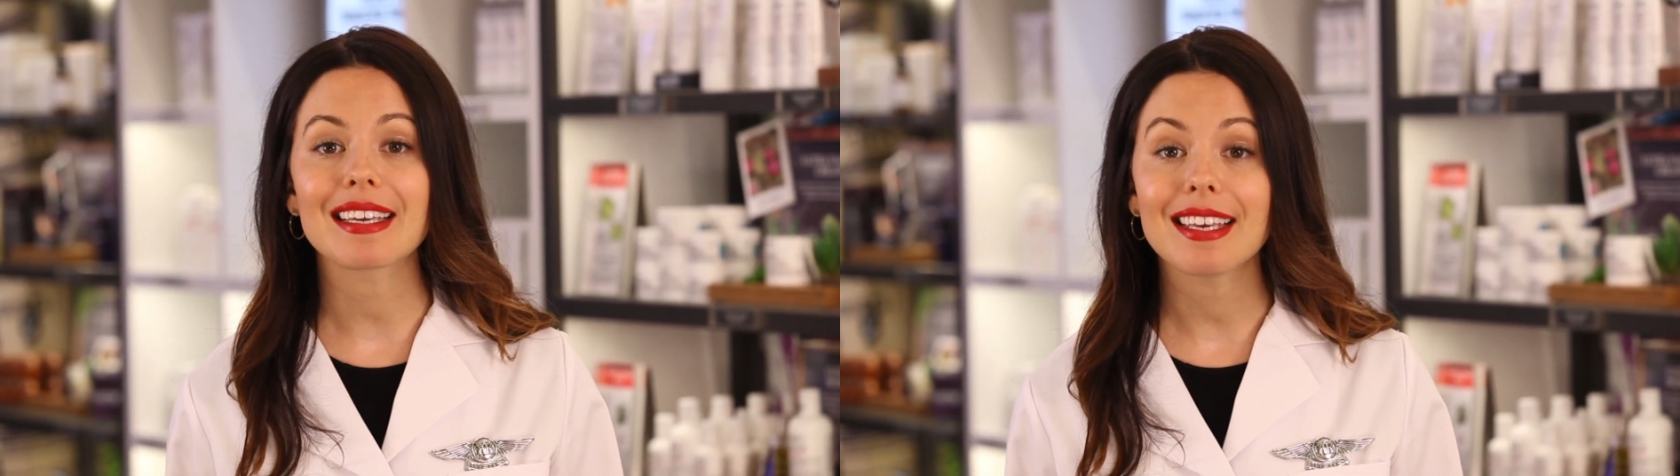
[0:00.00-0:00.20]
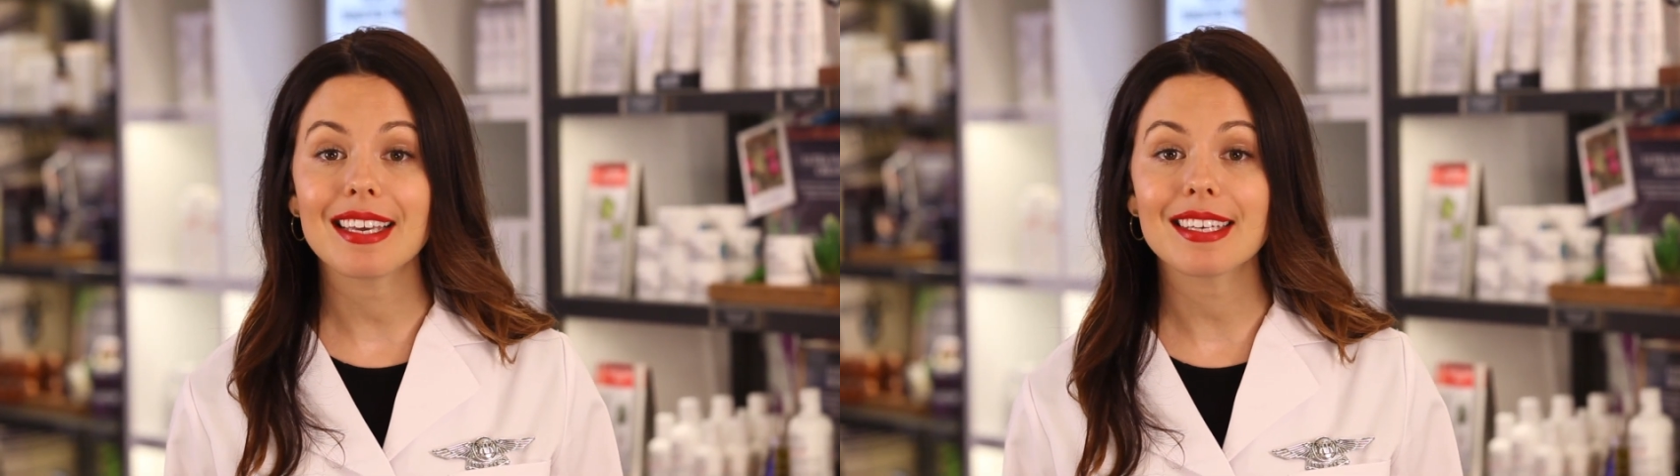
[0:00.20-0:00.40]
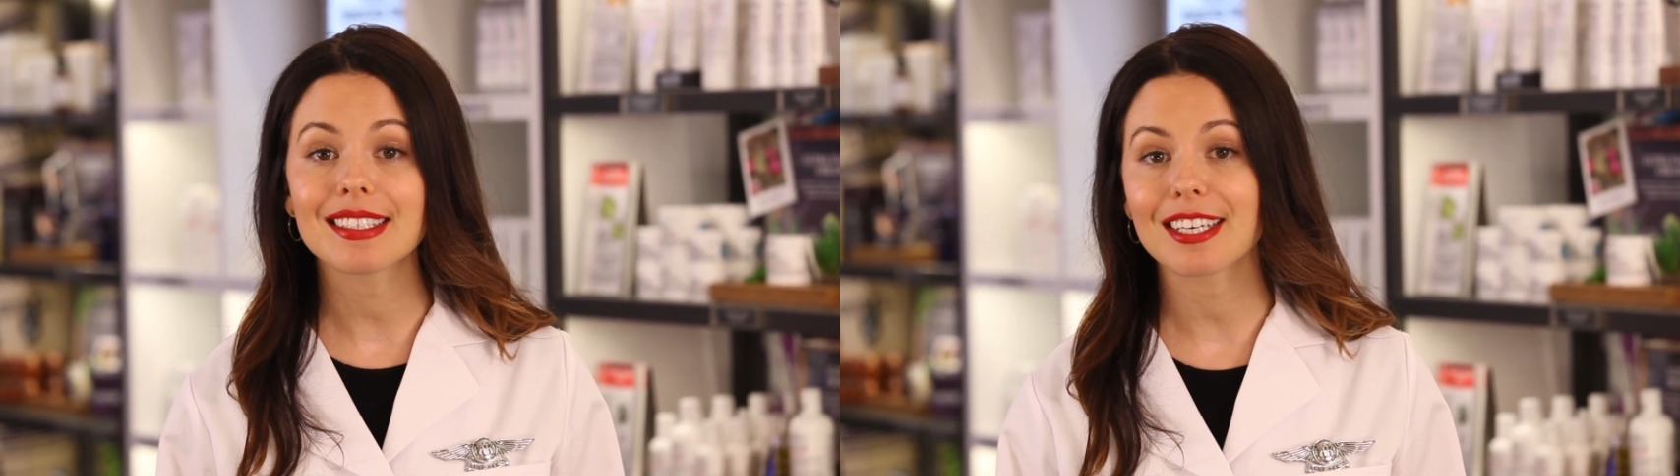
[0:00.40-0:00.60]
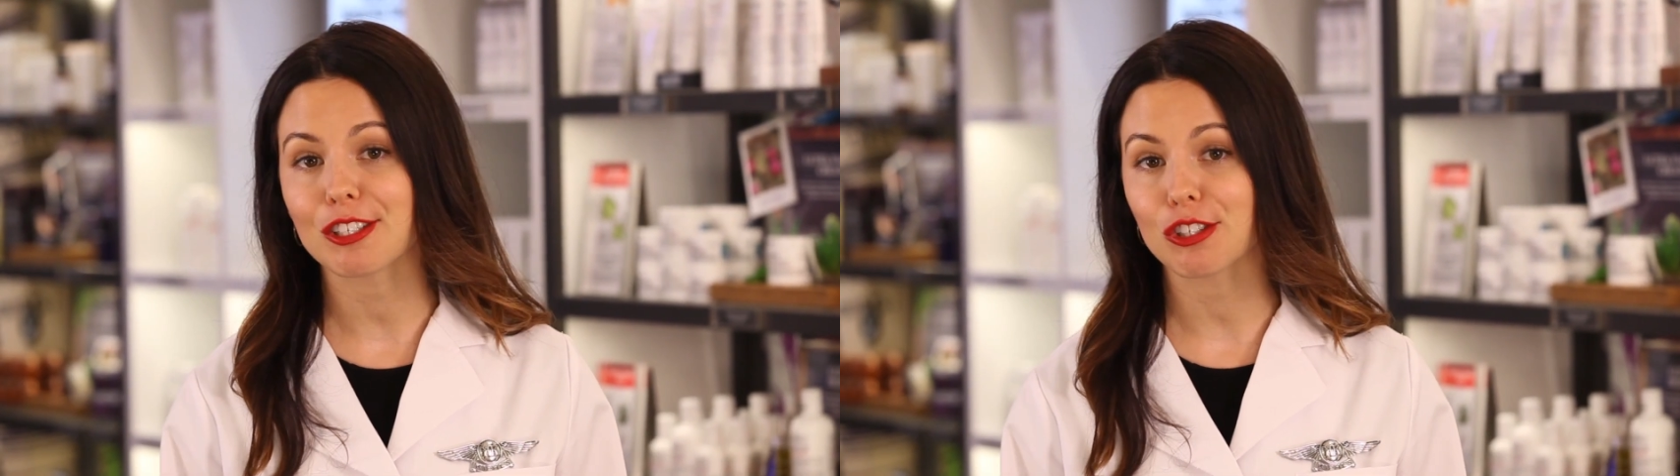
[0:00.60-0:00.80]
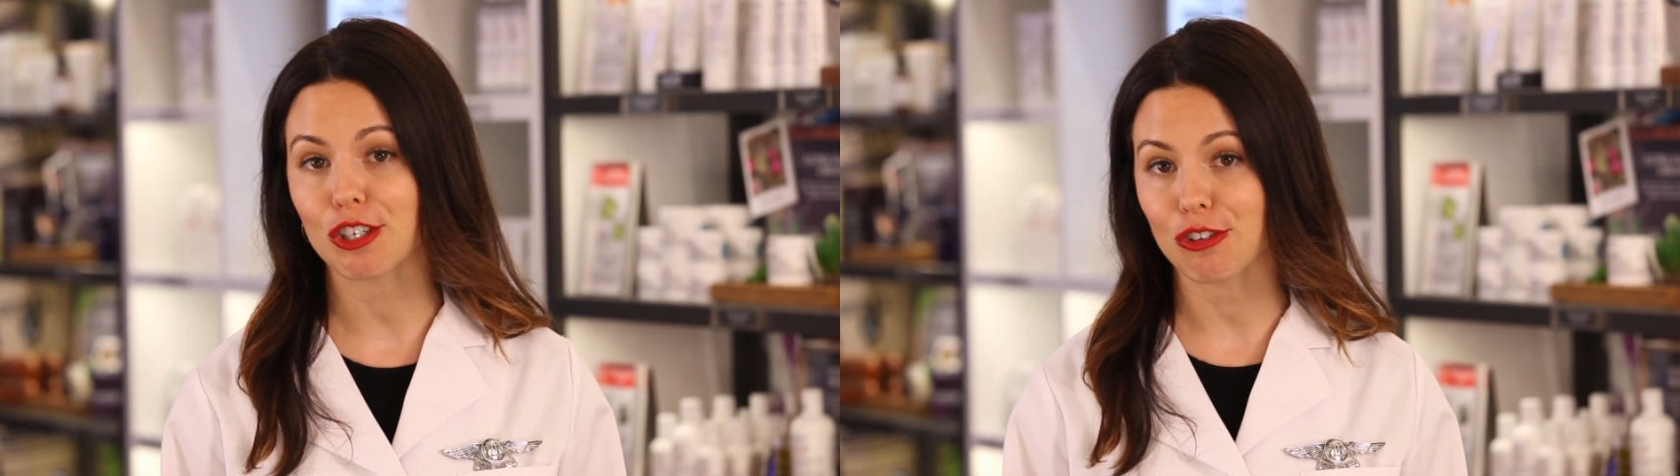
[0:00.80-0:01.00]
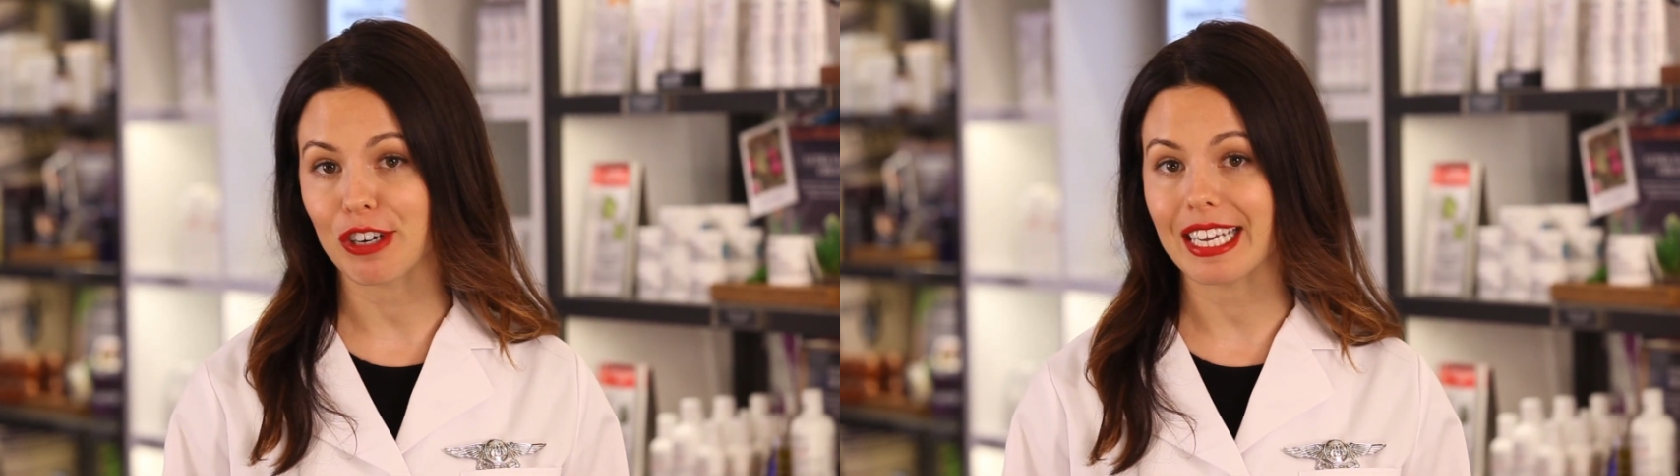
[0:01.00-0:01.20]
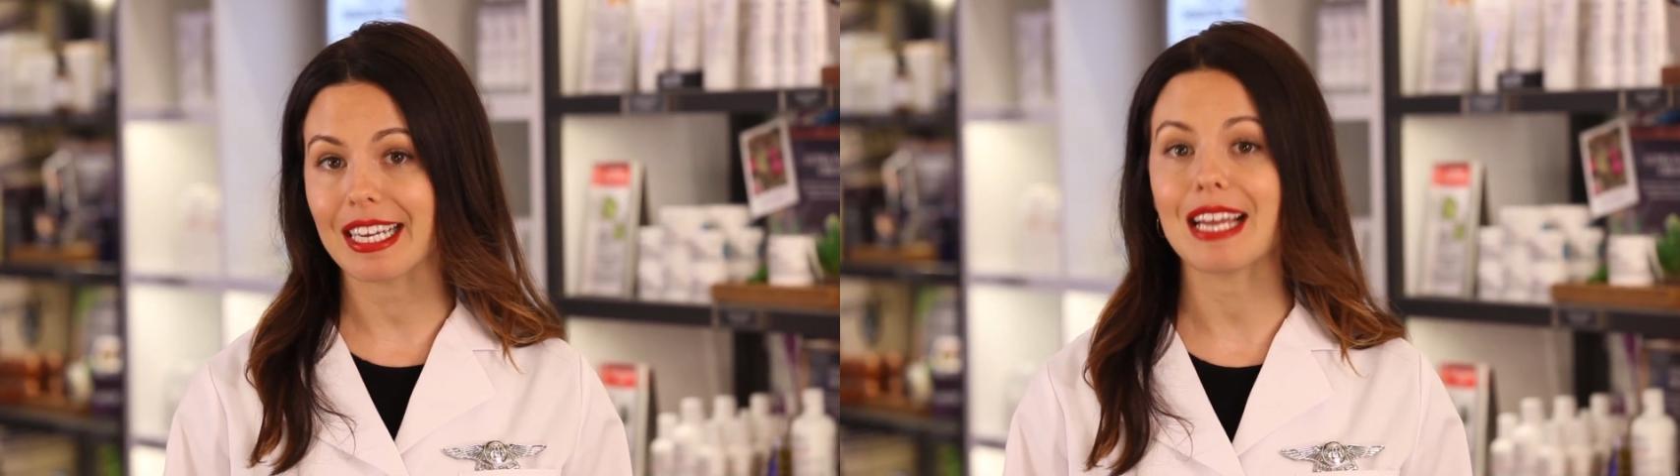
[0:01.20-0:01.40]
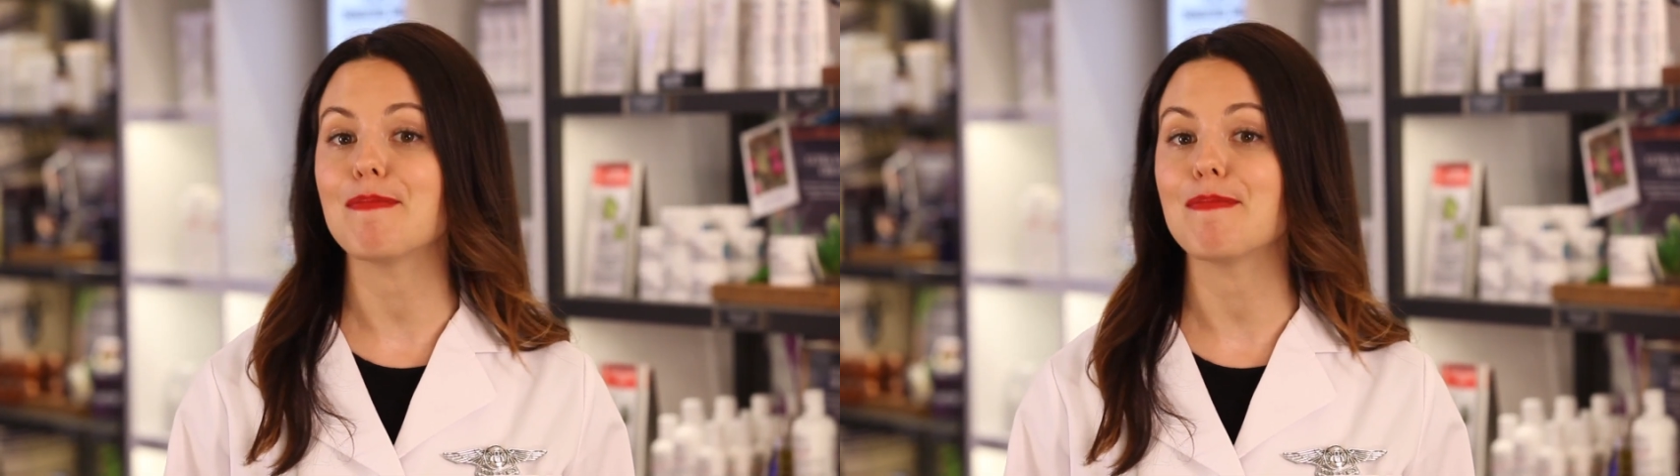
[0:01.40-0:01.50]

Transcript: key signature ingredient